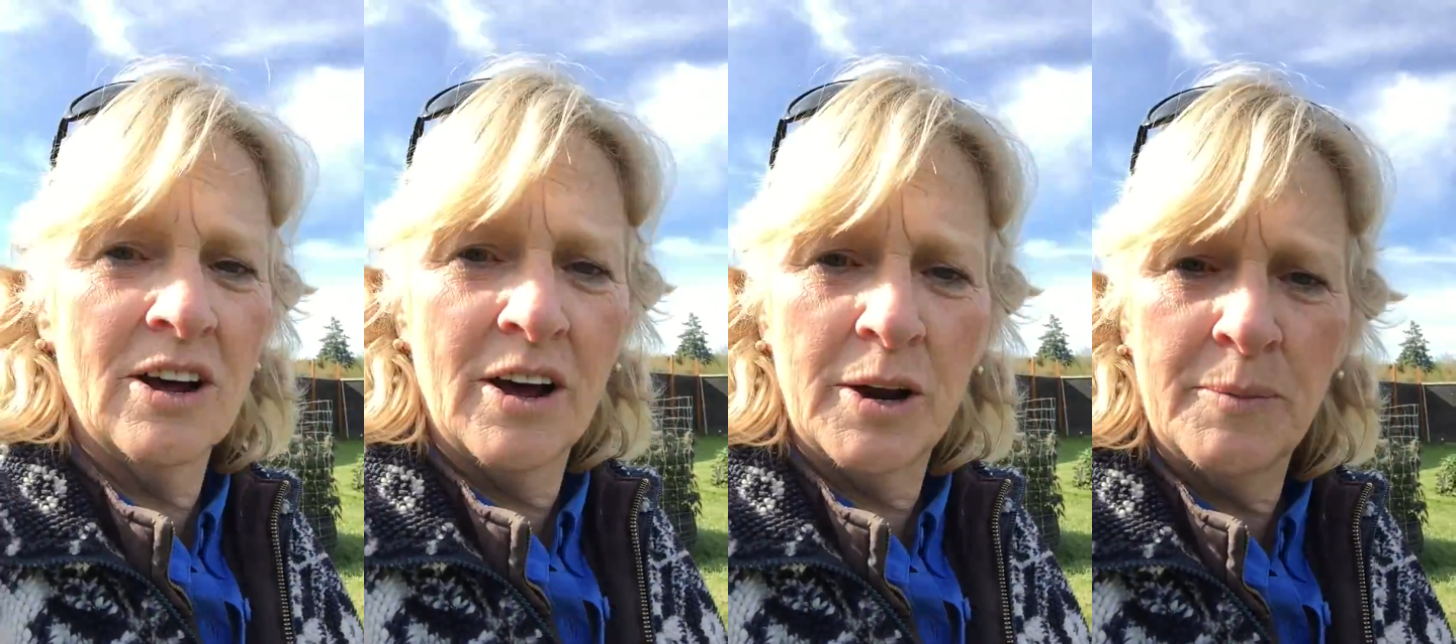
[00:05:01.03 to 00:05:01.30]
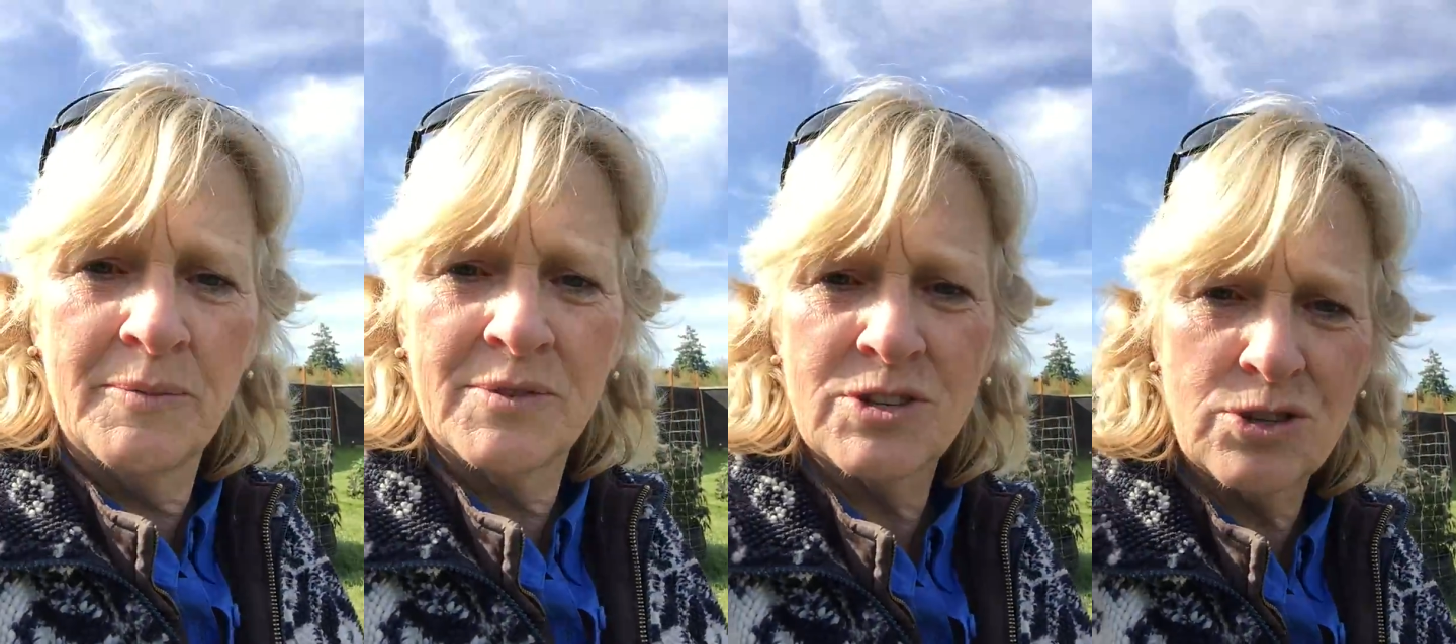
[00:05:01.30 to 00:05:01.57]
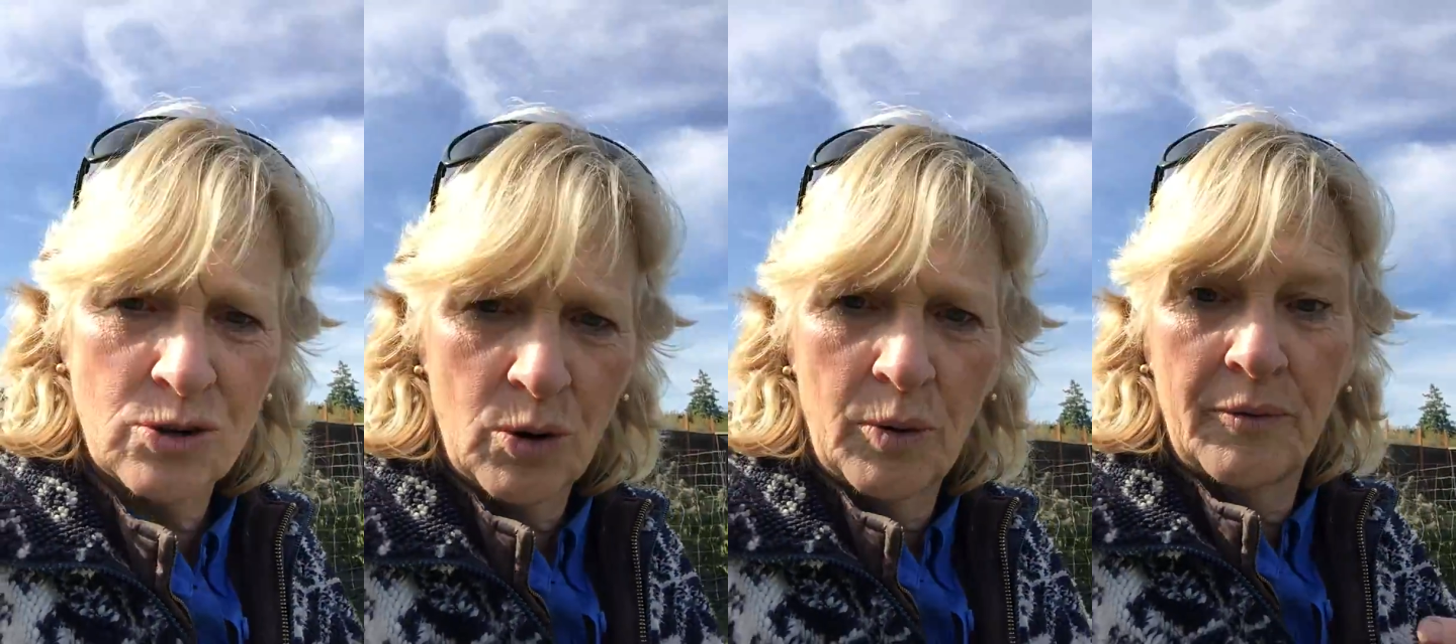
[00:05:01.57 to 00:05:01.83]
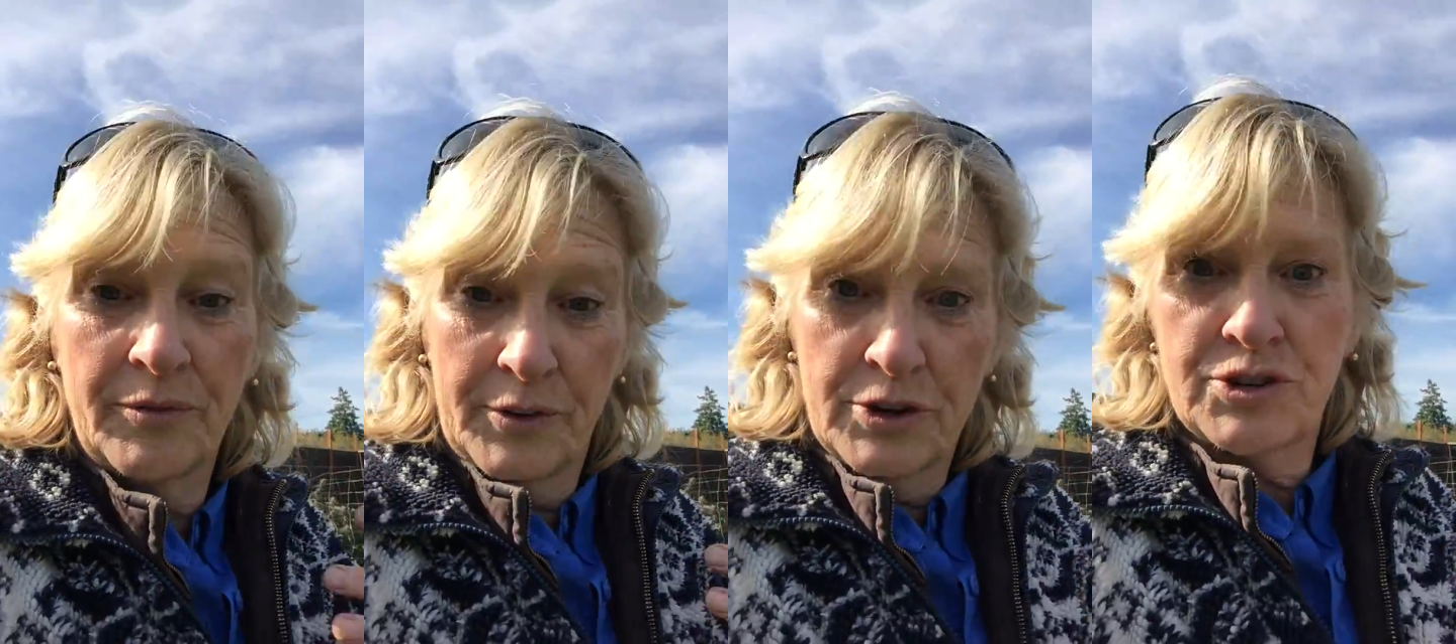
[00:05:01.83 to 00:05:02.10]
on them,
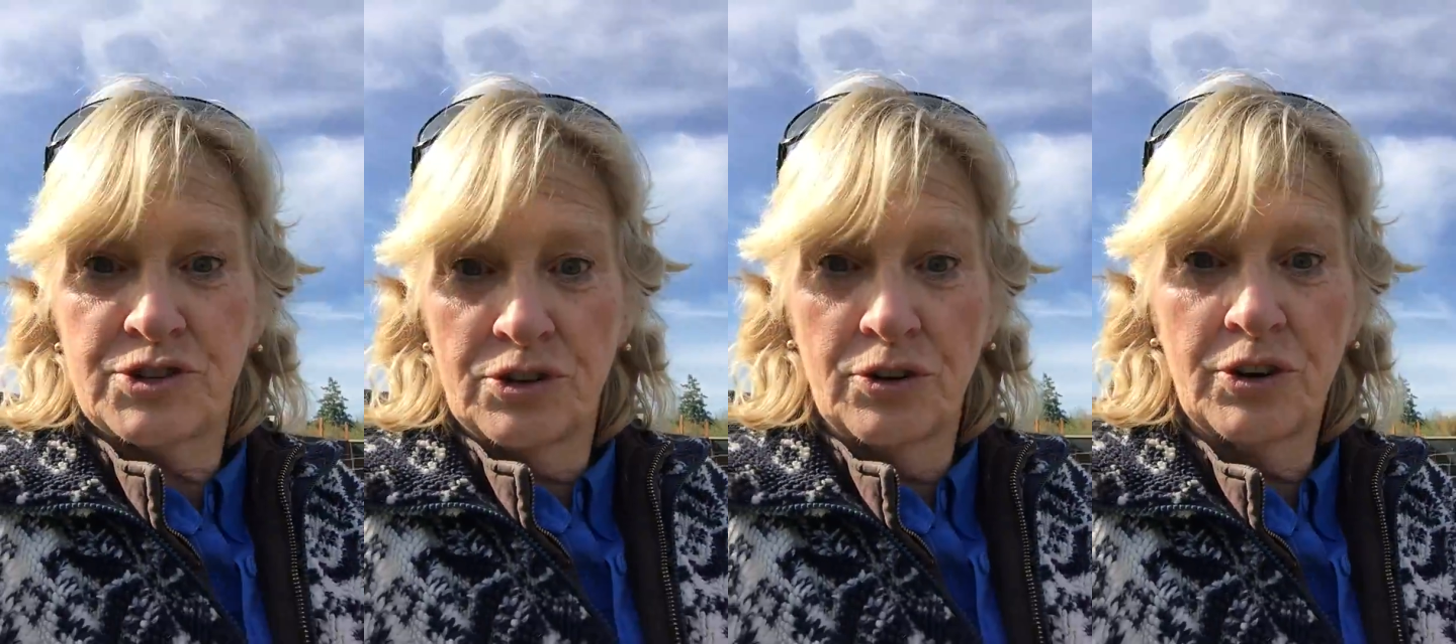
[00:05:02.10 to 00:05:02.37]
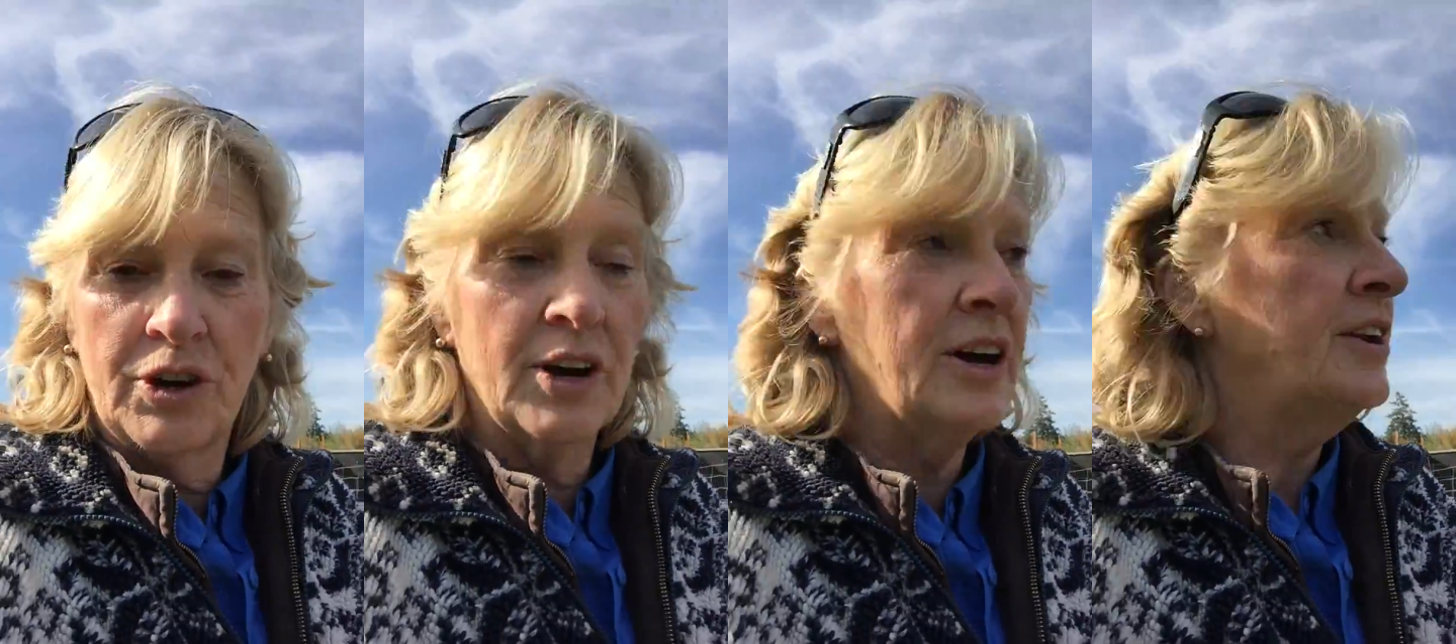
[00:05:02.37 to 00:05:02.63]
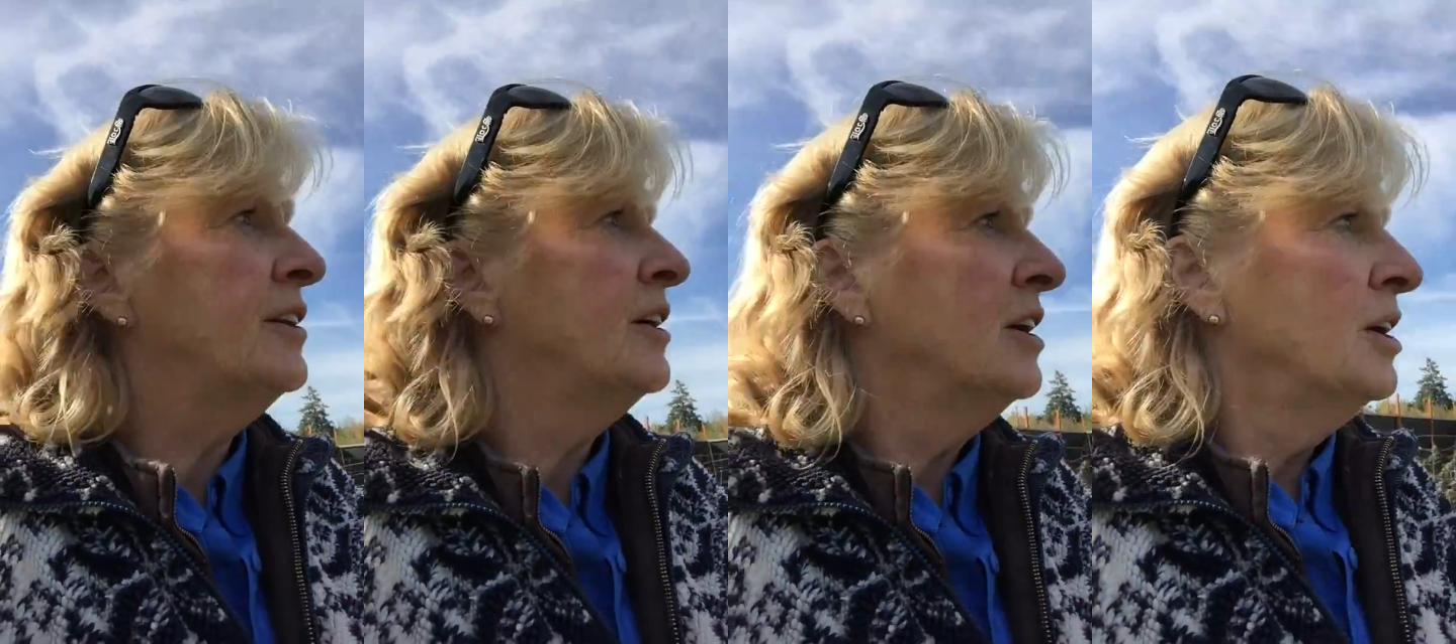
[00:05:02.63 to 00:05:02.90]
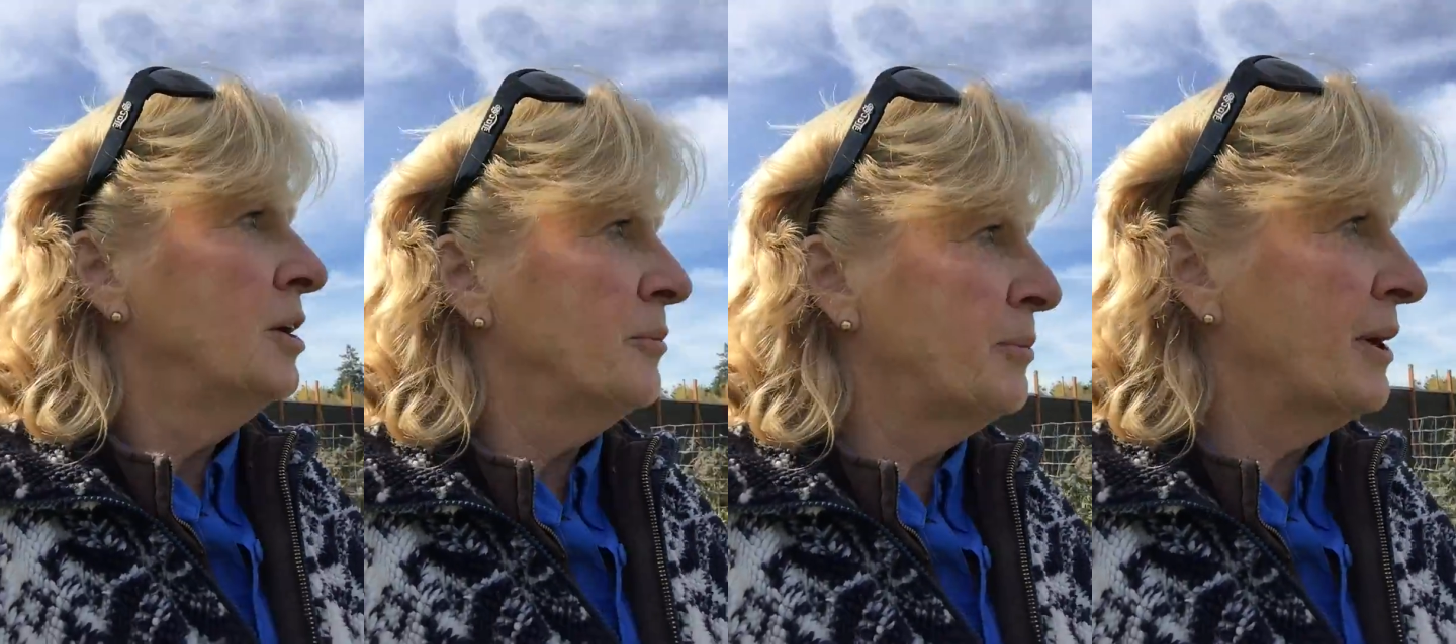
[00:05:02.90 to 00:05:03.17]
so they're still good,
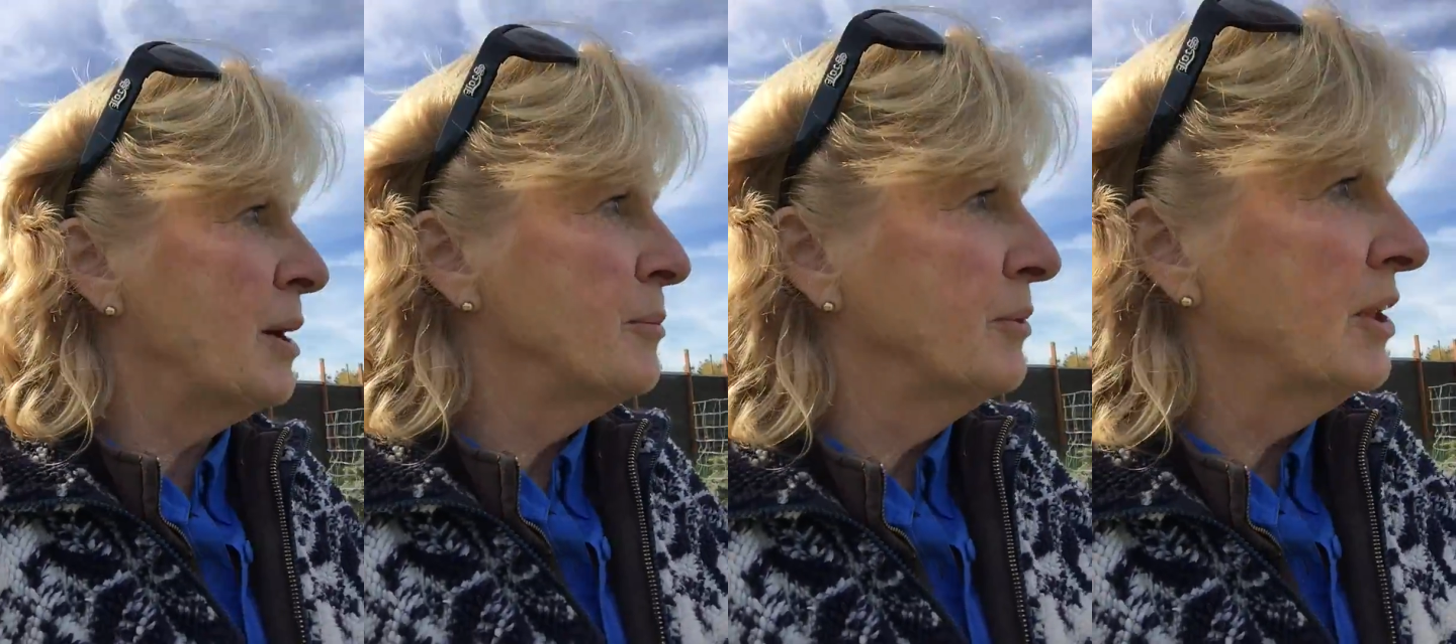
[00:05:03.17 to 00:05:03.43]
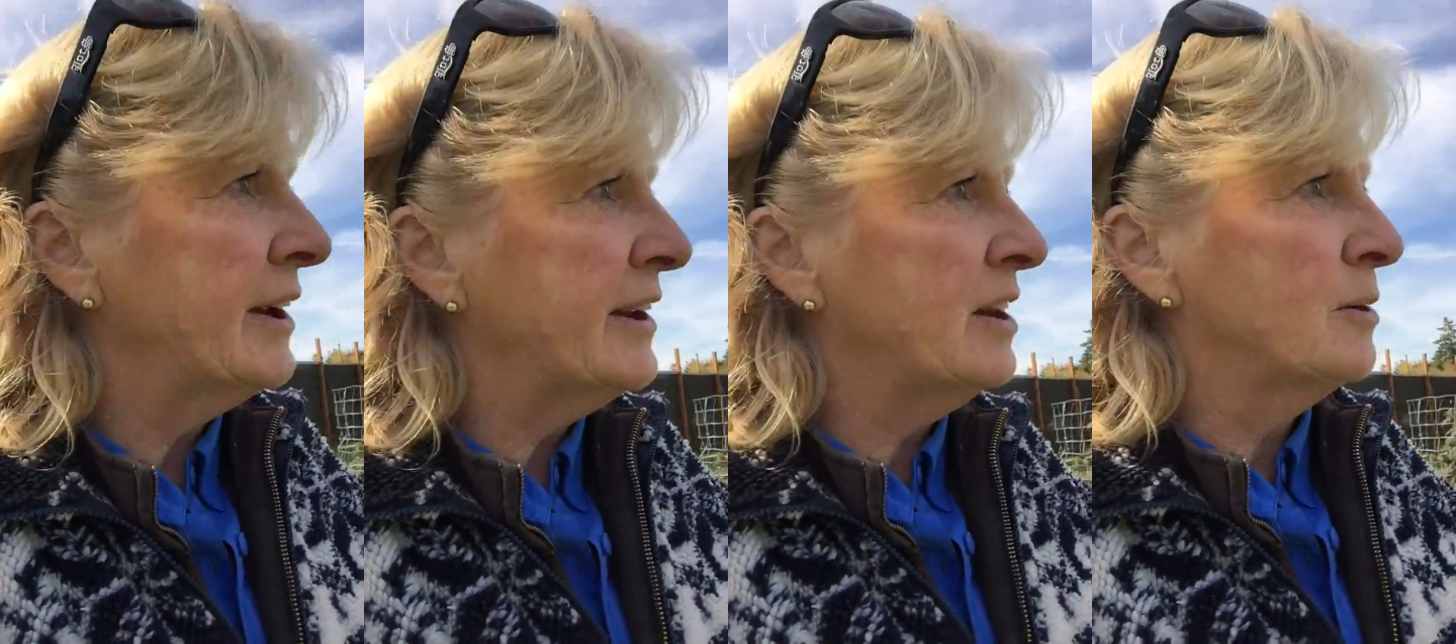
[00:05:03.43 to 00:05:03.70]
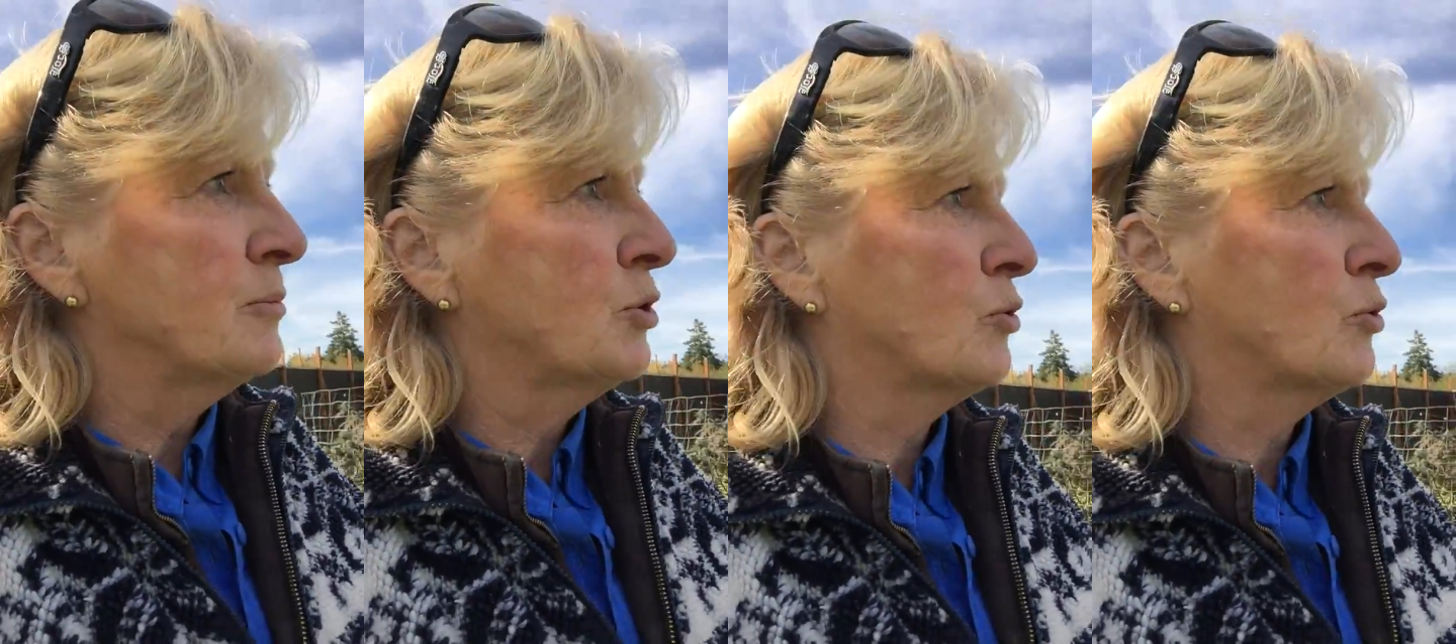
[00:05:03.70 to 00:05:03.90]
but I'm letting them